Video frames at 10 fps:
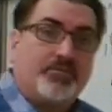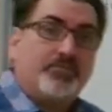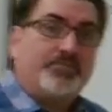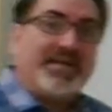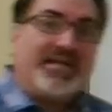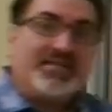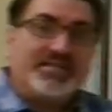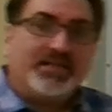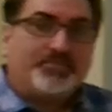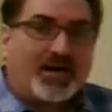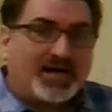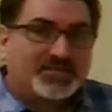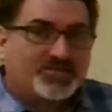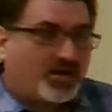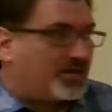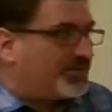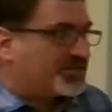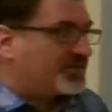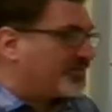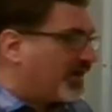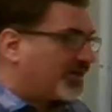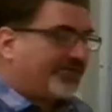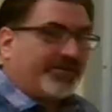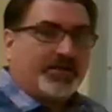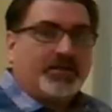PET, positron emission tomography.